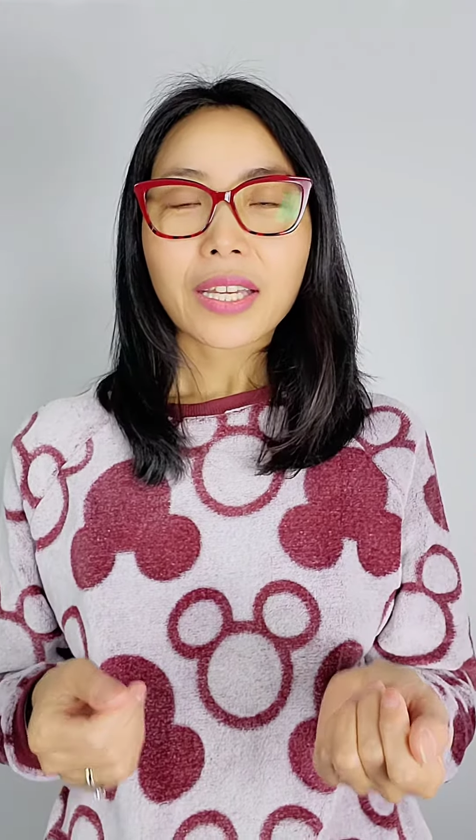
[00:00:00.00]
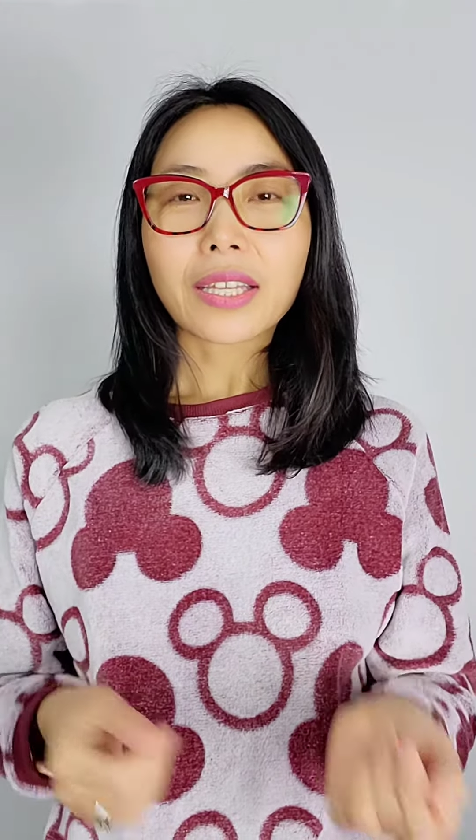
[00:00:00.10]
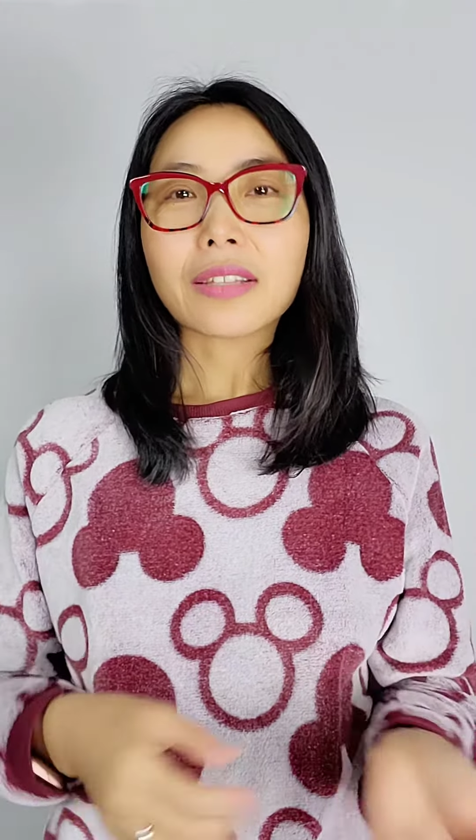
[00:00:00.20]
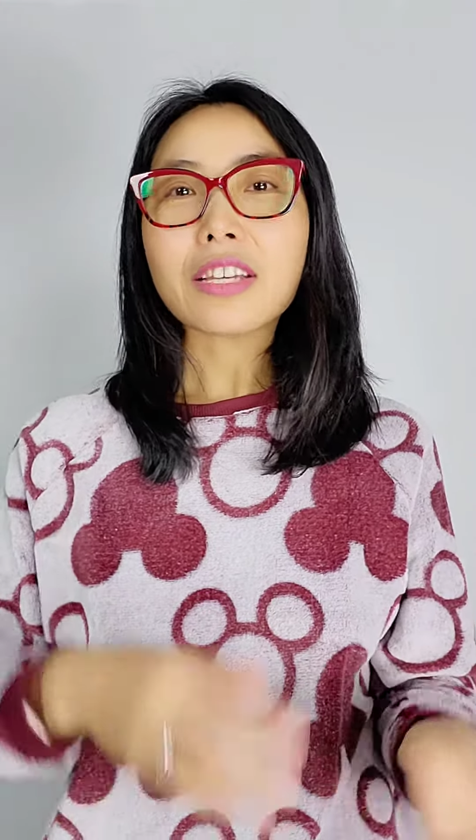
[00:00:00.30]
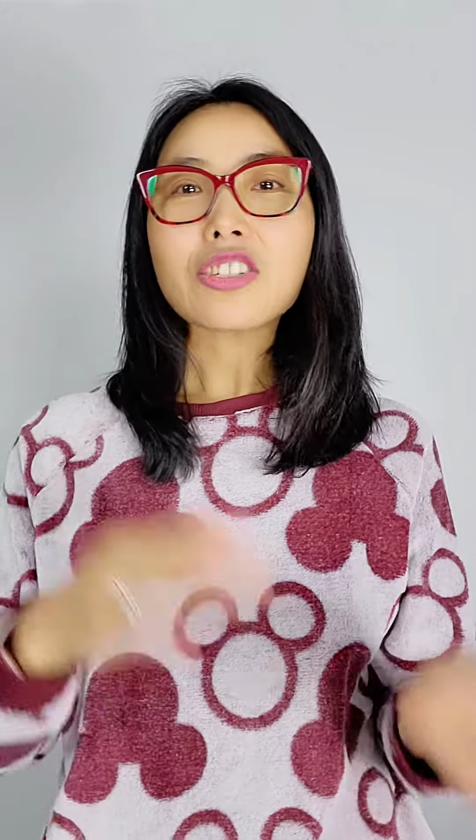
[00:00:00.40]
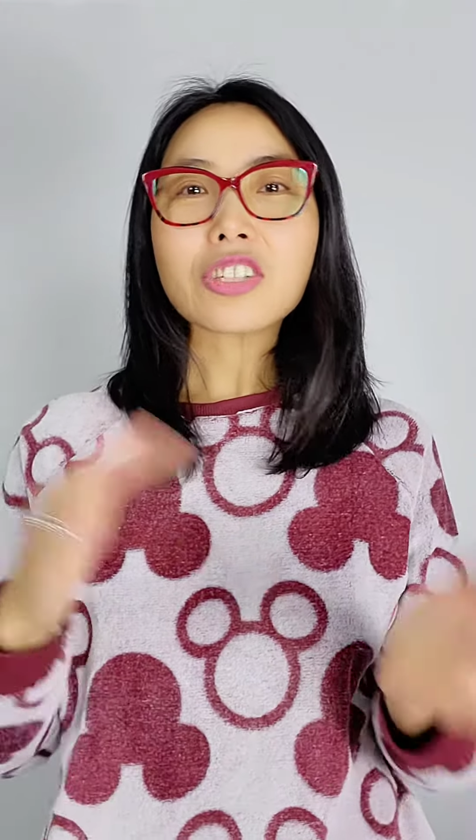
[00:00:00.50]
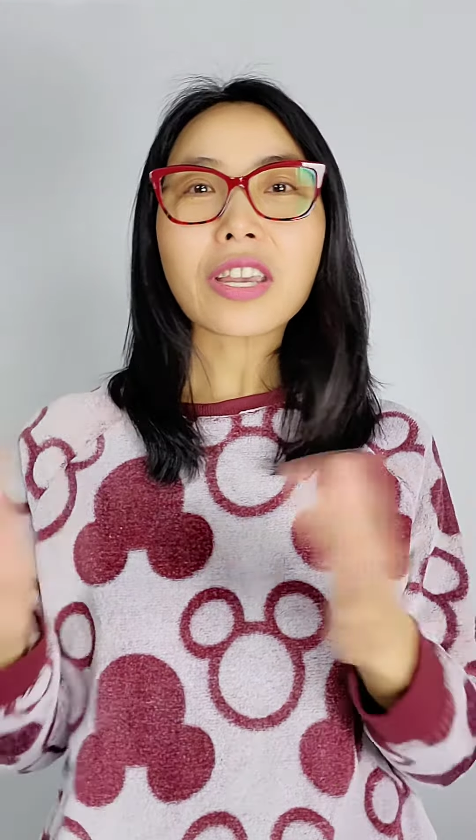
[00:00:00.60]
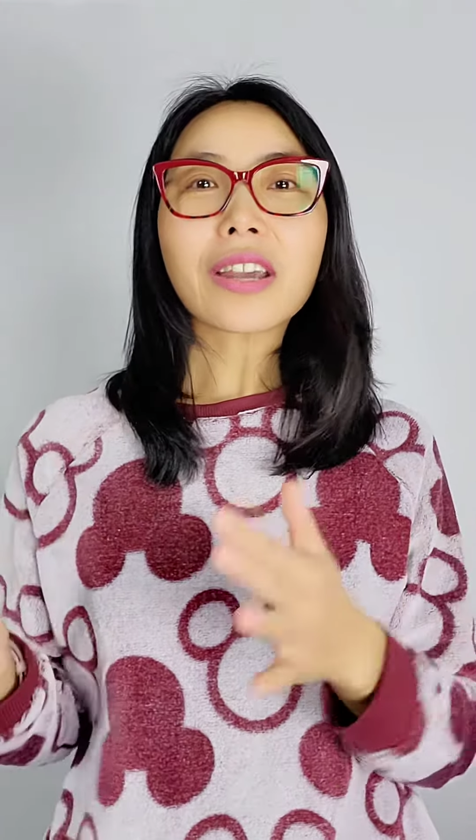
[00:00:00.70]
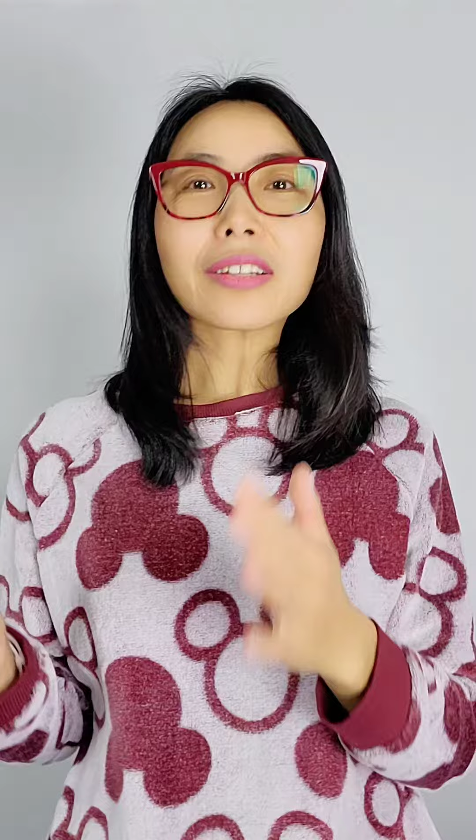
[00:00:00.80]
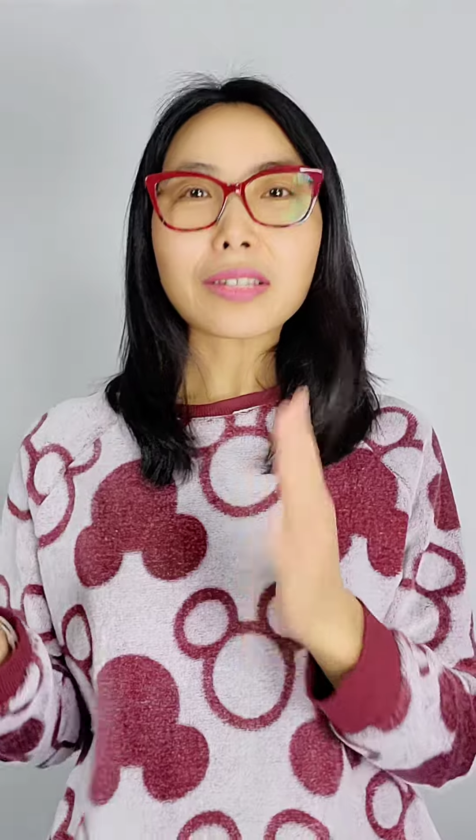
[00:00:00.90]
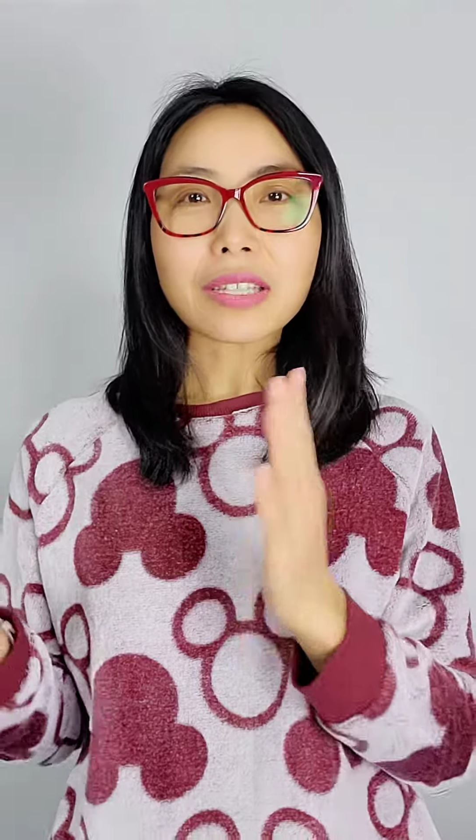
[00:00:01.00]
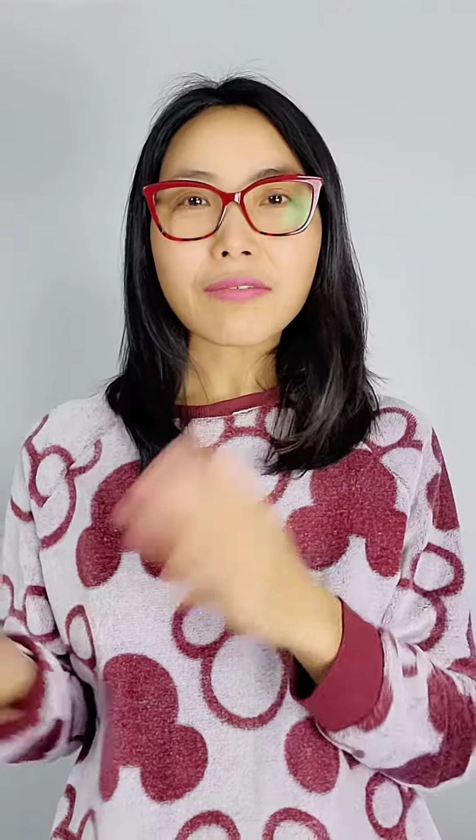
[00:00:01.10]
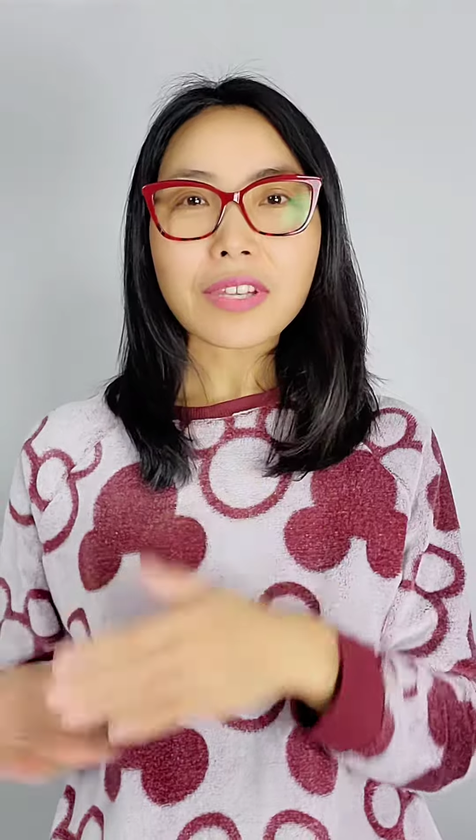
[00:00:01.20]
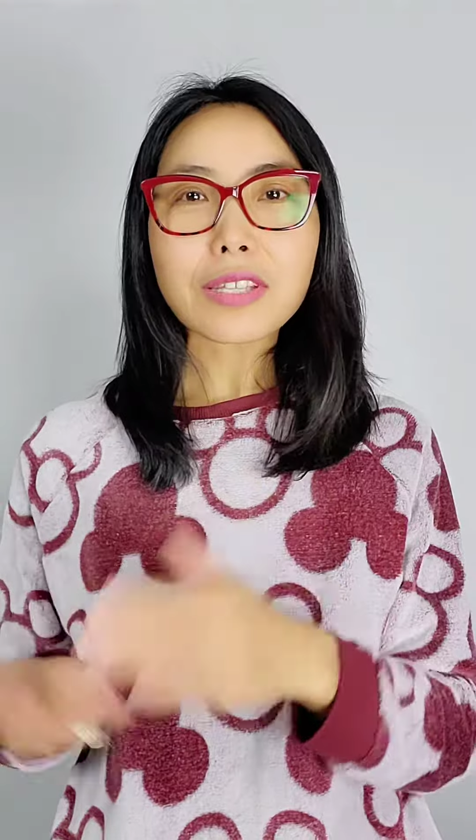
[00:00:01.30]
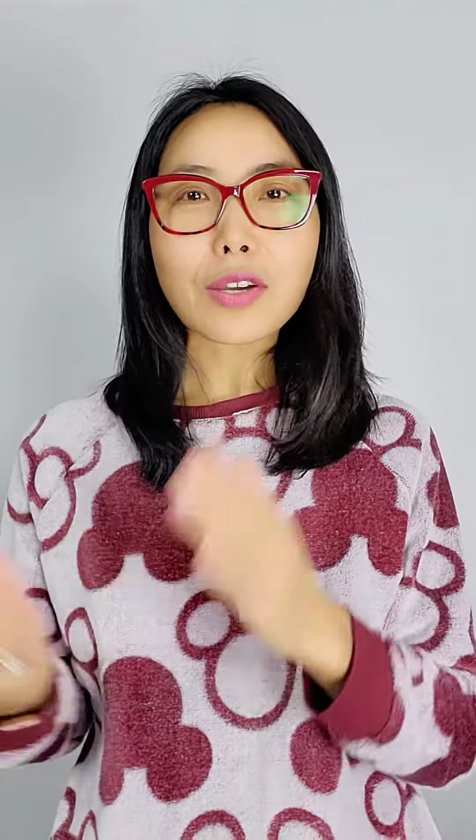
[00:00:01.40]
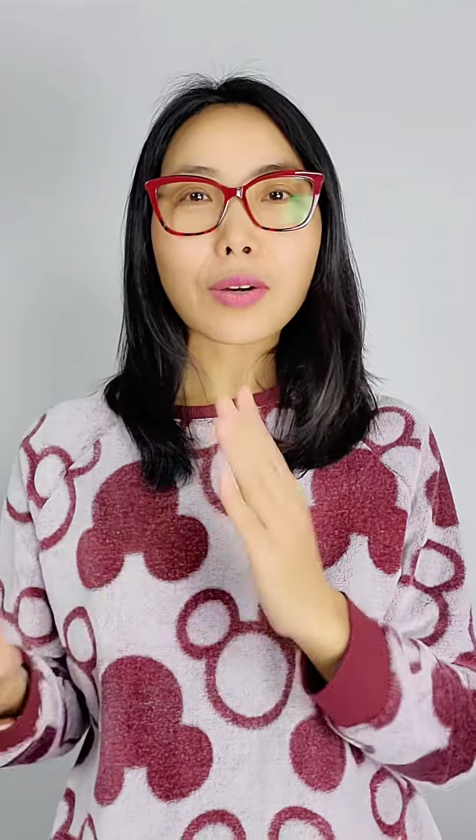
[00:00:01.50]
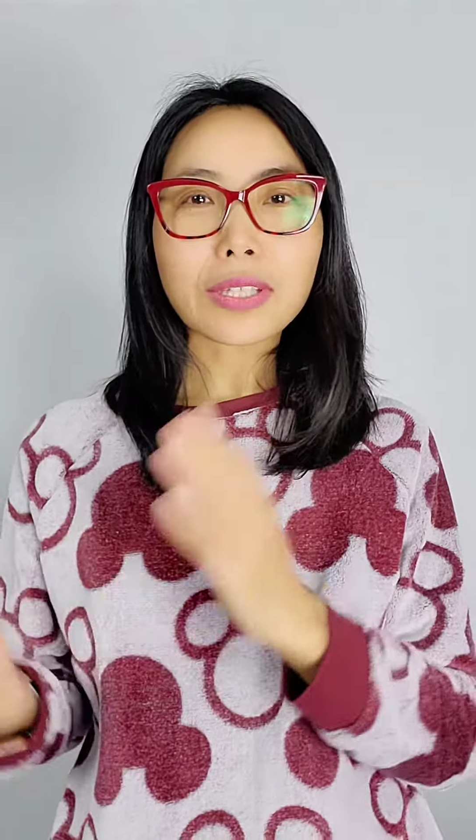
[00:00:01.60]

And they shared the video